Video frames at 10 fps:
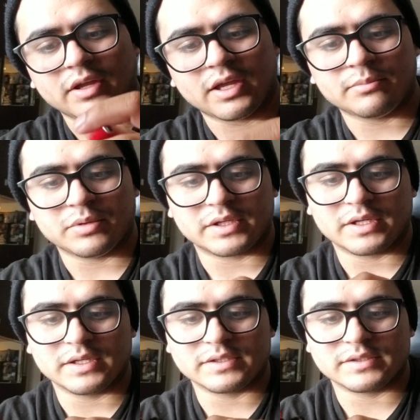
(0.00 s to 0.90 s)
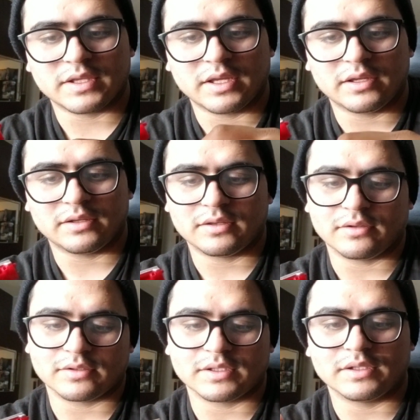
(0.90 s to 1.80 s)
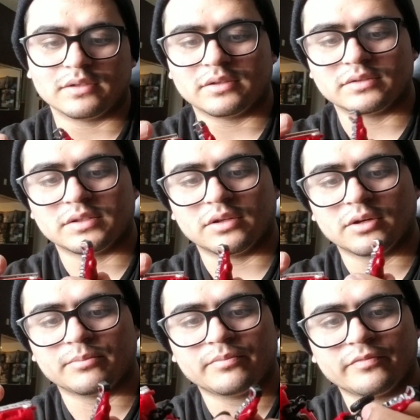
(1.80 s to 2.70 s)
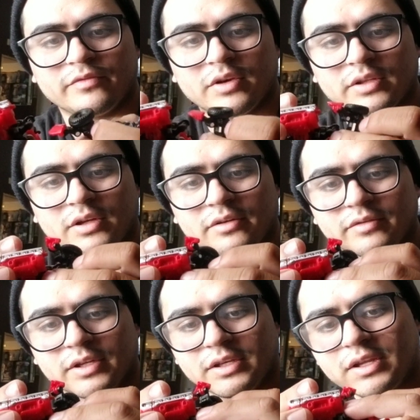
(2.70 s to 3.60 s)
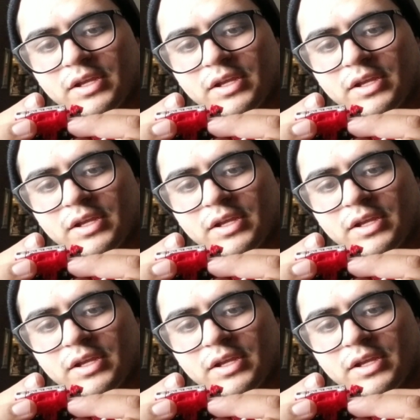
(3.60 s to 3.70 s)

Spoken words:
and because and look, see, here's the arm falling off again.